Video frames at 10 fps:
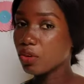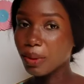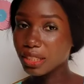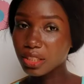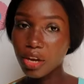for
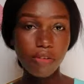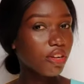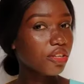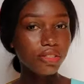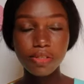myself.
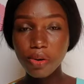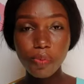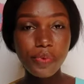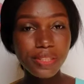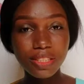So
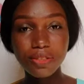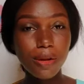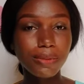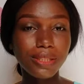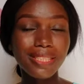with this
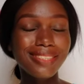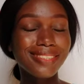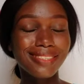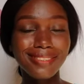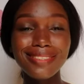
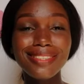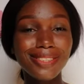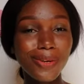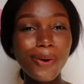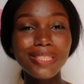dropshipping, it
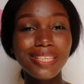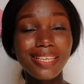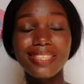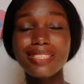is hot cake.